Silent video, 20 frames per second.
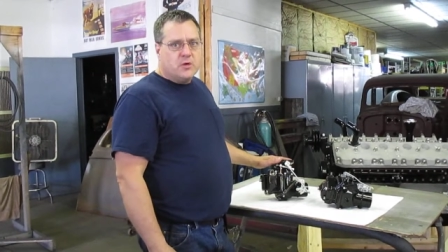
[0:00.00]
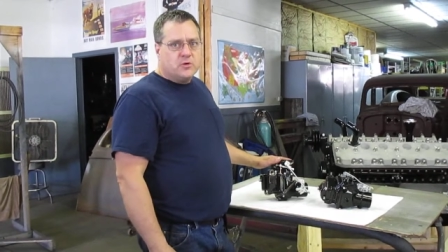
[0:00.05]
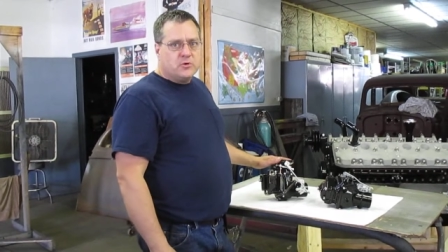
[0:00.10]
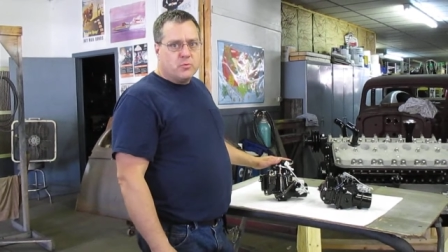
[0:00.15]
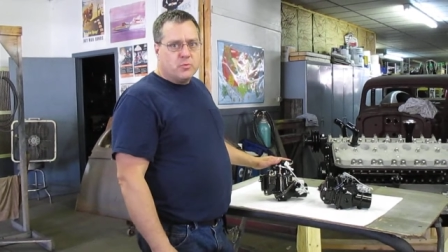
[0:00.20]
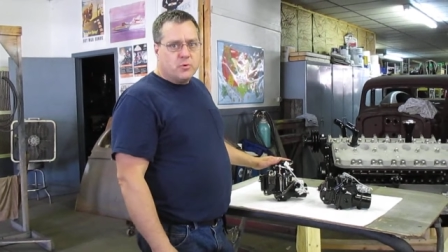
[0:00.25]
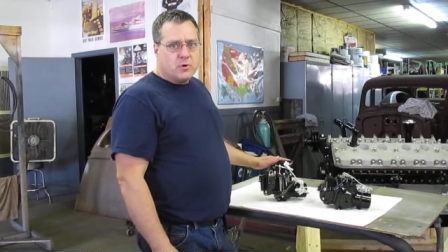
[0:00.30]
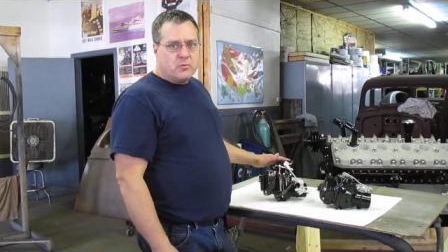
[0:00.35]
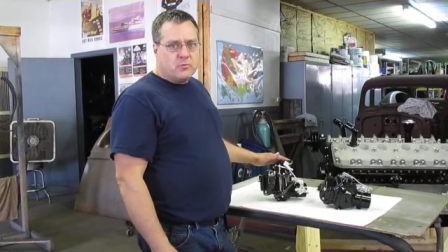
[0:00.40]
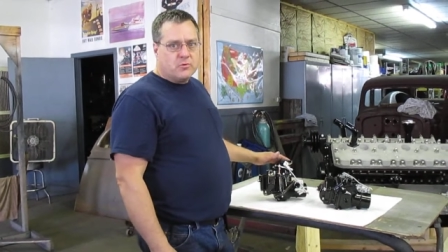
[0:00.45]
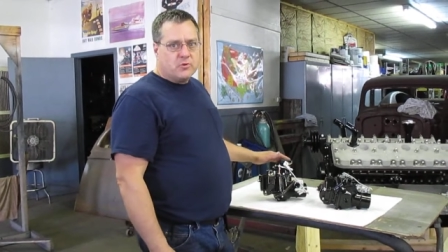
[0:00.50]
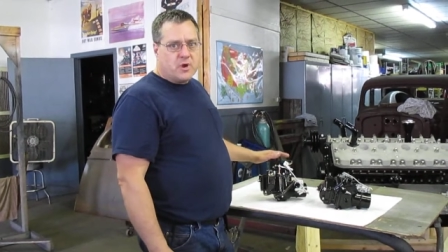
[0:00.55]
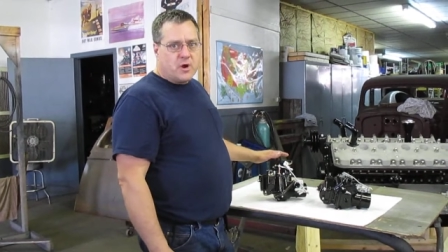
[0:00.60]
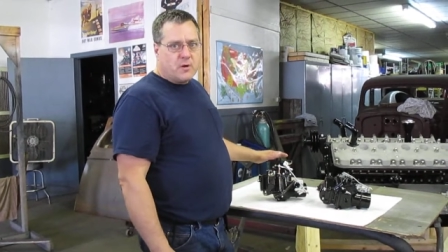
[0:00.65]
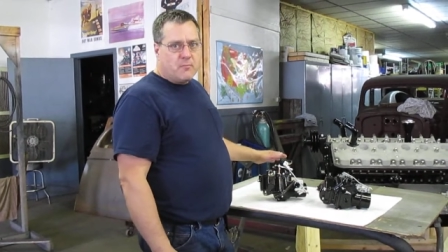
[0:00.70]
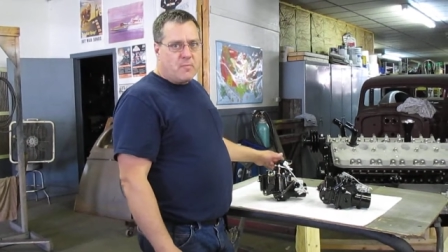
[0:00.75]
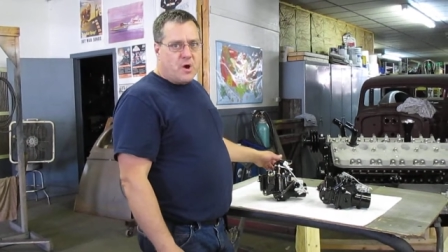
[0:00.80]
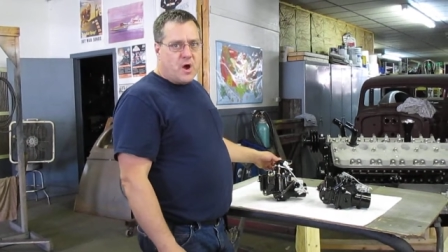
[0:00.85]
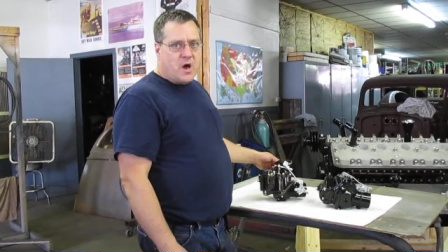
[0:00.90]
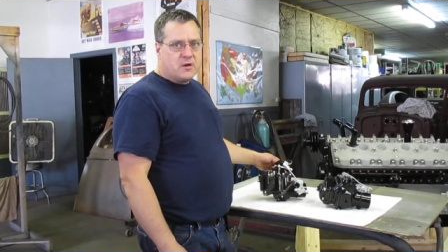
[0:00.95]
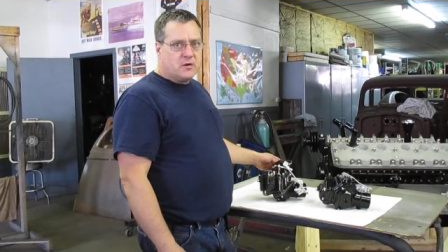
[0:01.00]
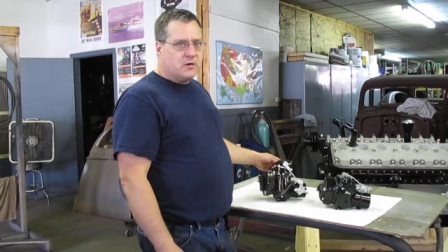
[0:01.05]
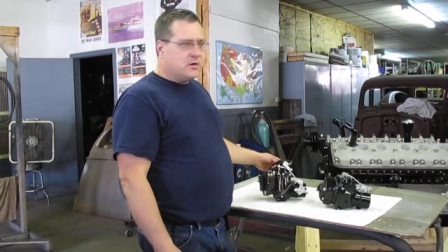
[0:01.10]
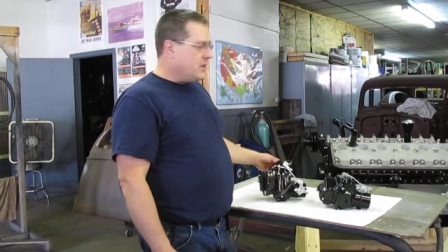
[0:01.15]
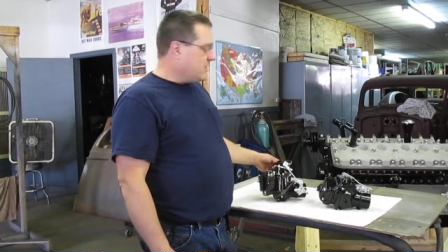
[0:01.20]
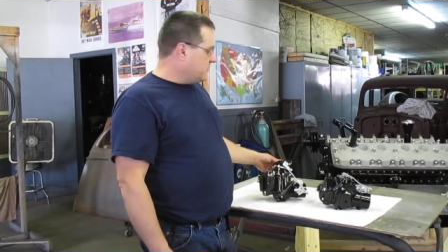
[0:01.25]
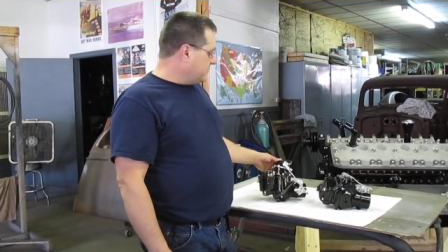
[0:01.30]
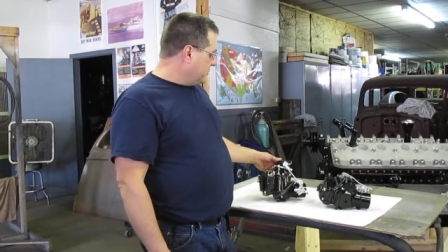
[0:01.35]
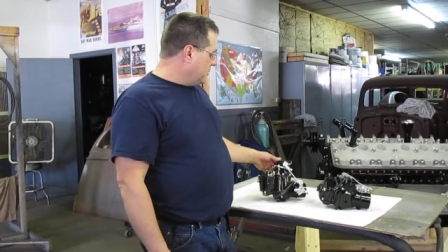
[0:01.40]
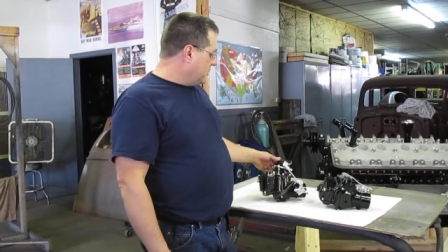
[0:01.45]
to work with our modern
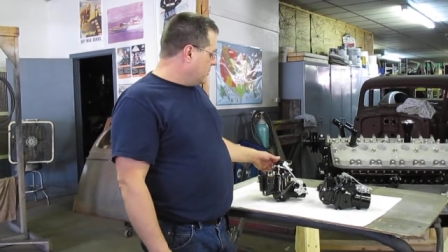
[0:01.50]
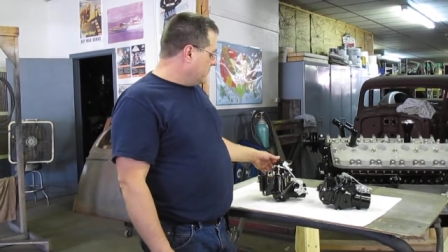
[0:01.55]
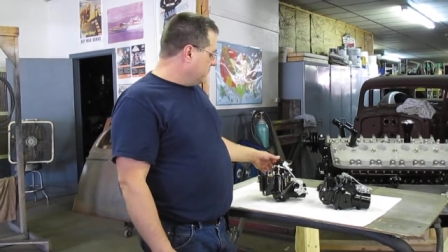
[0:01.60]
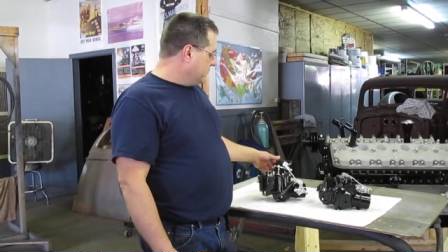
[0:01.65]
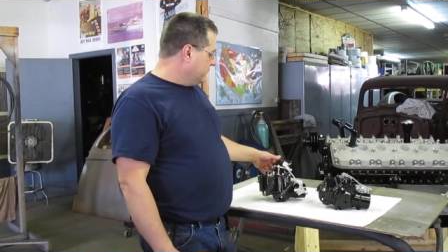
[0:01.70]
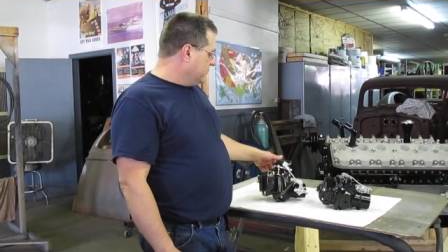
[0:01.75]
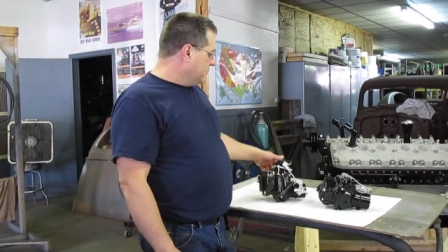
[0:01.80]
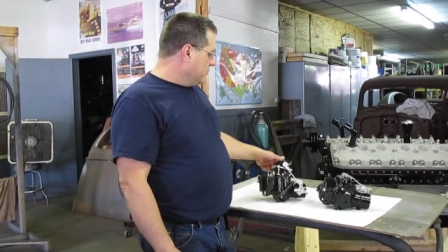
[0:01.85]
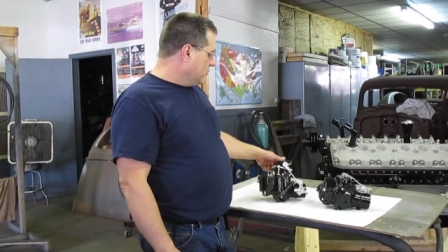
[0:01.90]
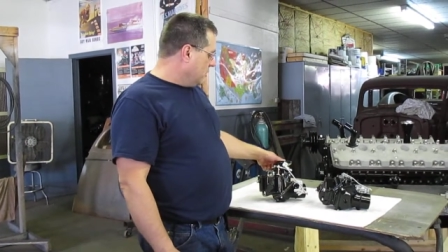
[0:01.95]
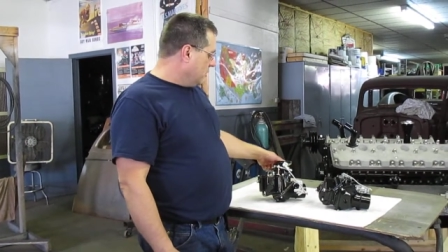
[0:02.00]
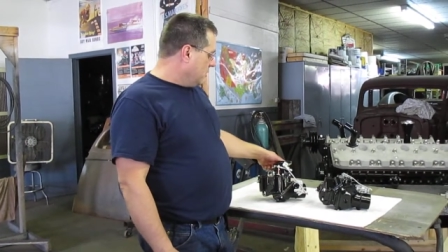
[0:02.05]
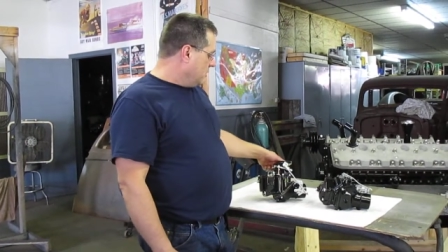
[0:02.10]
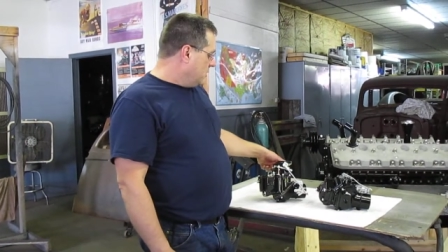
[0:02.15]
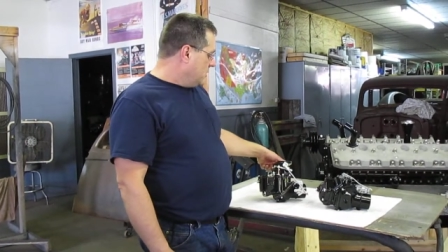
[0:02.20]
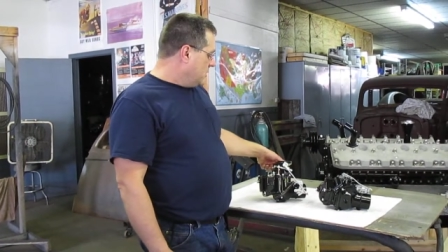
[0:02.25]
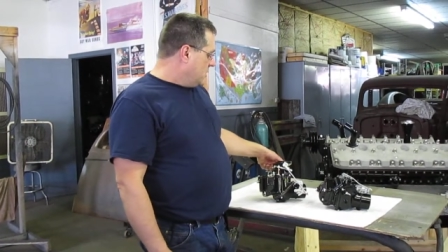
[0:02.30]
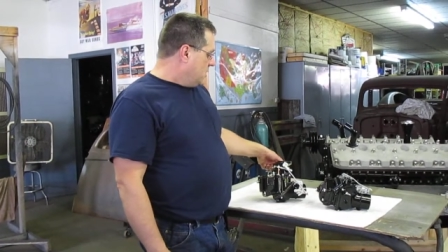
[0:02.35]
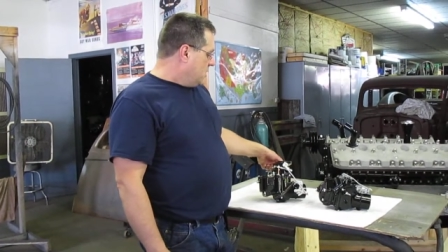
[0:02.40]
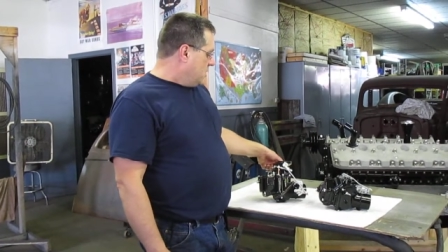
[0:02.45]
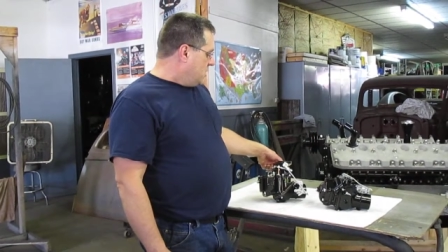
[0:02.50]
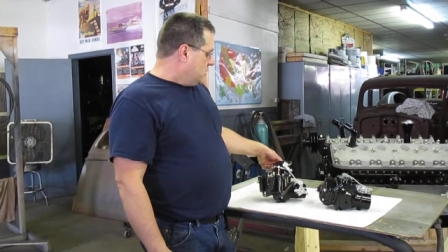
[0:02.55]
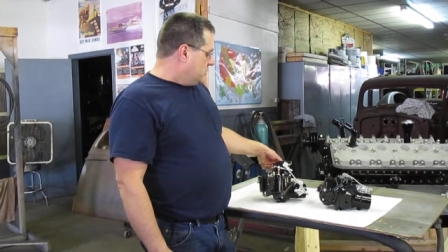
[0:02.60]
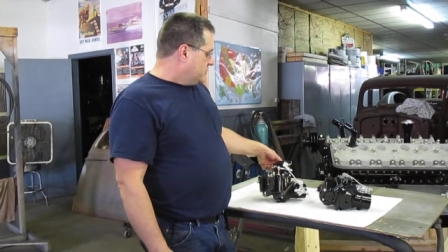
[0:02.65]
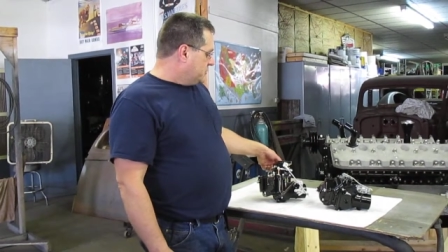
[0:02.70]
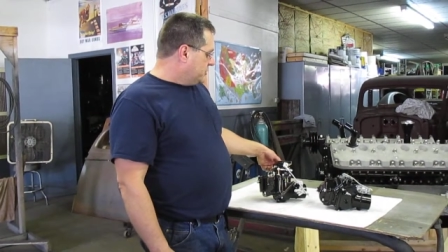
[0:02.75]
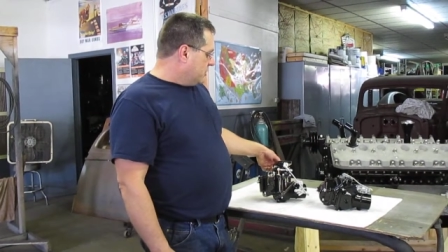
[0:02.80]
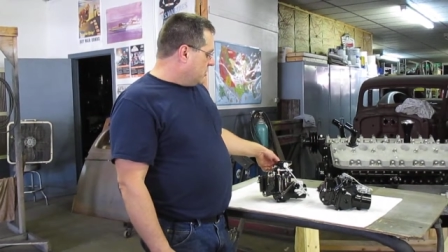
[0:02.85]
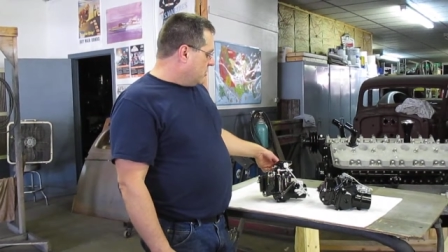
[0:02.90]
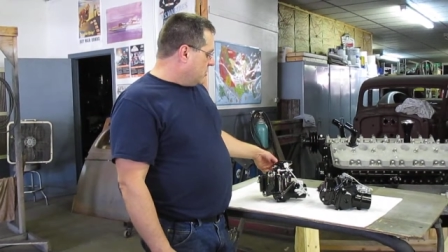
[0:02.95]
ethanol fuel.
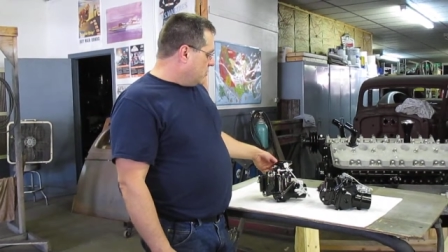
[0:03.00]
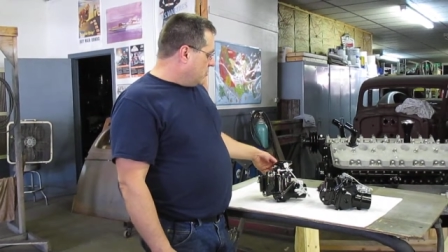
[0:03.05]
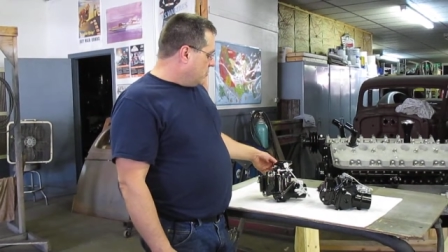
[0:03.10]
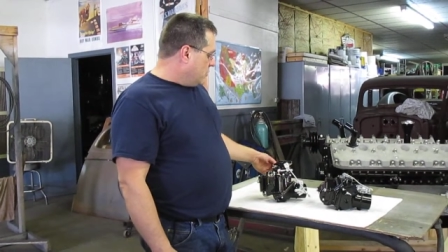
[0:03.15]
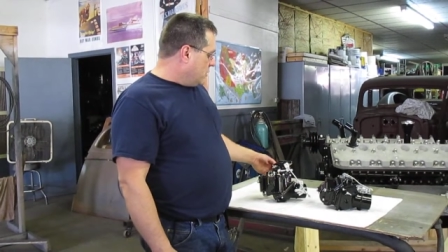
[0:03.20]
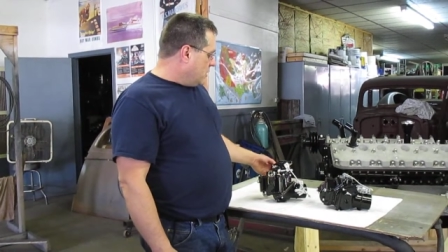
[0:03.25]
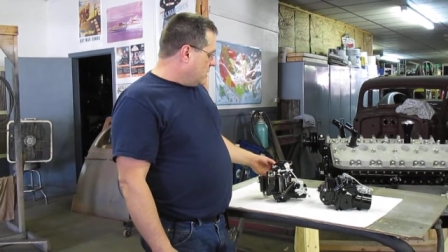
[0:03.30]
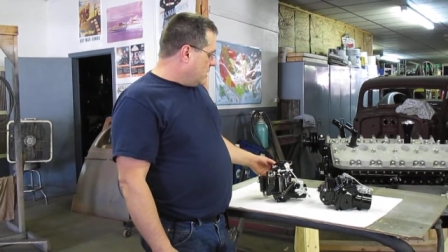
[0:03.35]
So